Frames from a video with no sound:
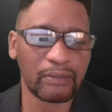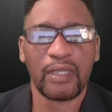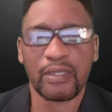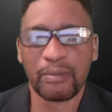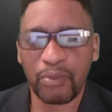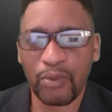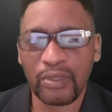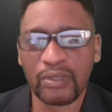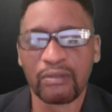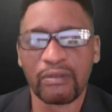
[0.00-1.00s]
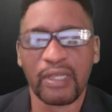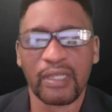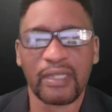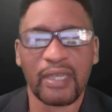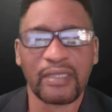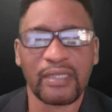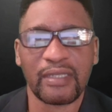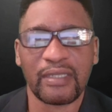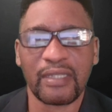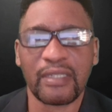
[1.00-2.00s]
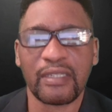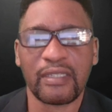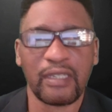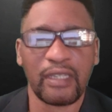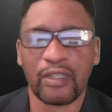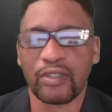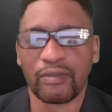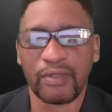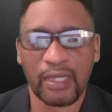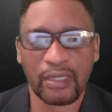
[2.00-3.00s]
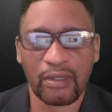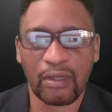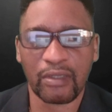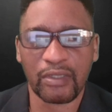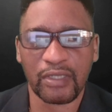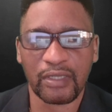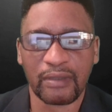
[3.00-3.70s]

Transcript: it's important to recognize that this is the age of technology,